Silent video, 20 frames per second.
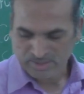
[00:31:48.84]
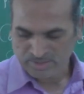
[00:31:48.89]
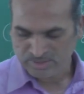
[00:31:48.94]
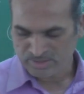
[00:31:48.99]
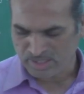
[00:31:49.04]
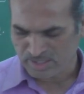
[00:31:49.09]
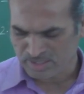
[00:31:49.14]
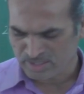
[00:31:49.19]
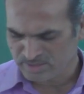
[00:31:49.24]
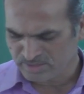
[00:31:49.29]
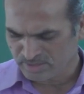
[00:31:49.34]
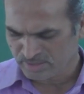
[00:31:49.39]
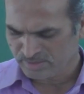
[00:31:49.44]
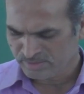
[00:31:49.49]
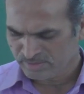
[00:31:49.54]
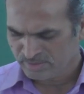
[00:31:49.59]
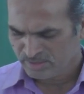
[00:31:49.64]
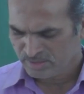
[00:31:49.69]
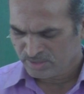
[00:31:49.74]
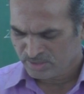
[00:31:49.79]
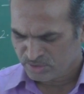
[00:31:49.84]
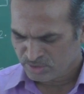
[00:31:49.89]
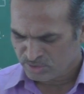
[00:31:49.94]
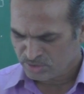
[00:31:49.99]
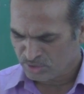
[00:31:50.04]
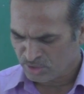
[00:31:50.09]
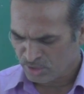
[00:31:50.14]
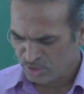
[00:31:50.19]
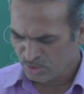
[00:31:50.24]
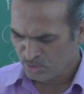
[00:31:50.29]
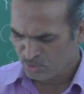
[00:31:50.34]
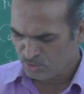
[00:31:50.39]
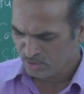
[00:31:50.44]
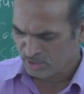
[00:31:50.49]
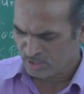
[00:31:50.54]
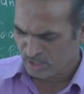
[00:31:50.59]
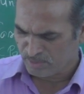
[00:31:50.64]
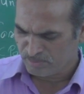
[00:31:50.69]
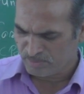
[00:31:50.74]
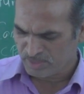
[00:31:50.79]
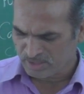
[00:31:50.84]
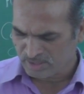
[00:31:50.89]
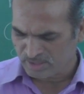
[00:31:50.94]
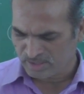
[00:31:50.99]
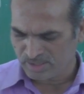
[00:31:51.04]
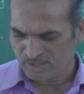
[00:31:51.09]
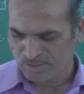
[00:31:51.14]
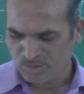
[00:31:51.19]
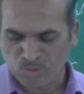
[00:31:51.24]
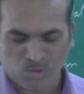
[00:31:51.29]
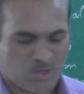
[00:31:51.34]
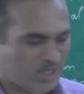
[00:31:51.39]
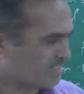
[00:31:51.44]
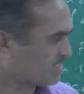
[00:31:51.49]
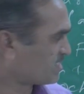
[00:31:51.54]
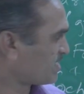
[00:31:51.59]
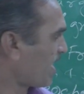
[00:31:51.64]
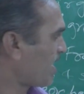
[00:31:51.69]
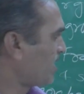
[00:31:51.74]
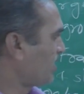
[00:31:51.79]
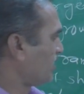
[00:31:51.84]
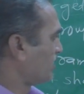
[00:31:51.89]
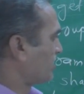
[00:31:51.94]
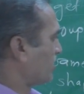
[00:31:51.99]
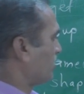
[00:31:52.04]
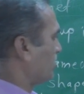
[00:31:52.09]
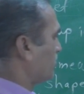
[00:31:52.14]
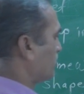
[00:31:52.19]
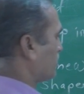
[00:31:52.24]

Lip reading: that is a stereochemical versatility.